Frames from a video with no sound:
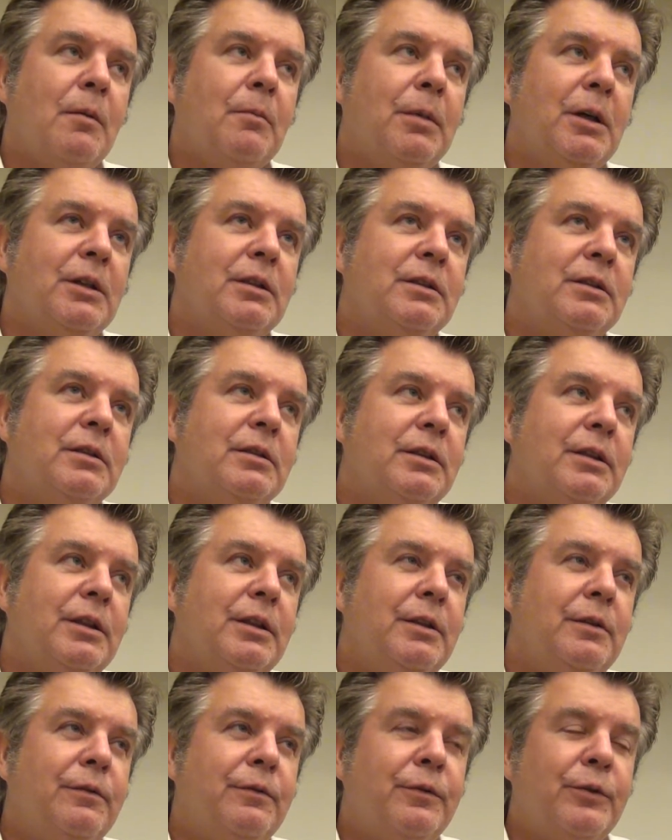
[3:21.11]
but
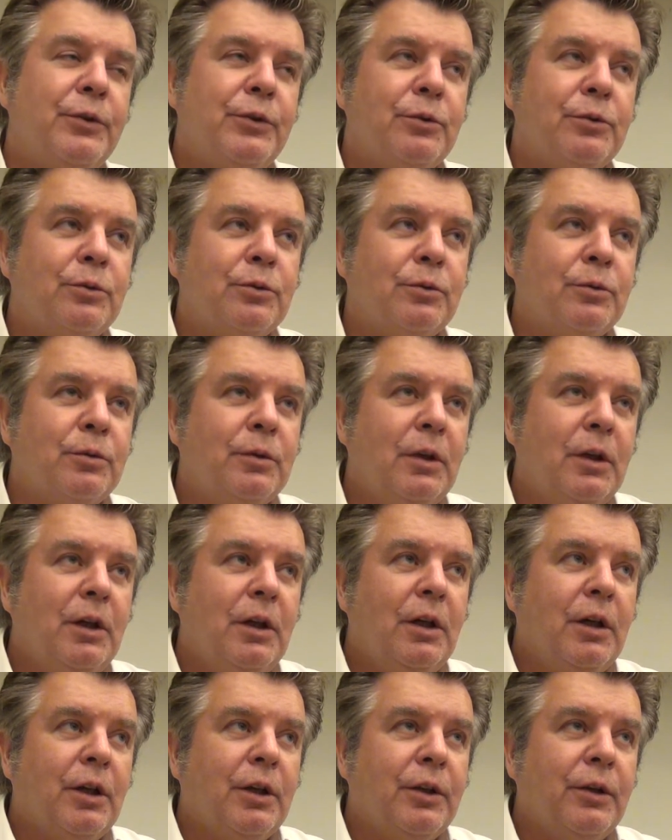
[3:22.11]
if you
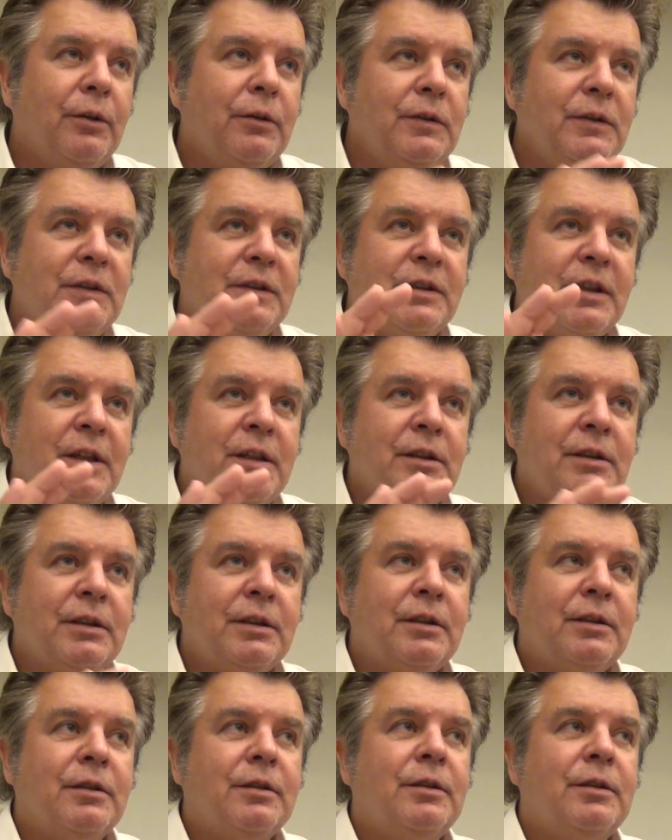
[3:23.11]
don't send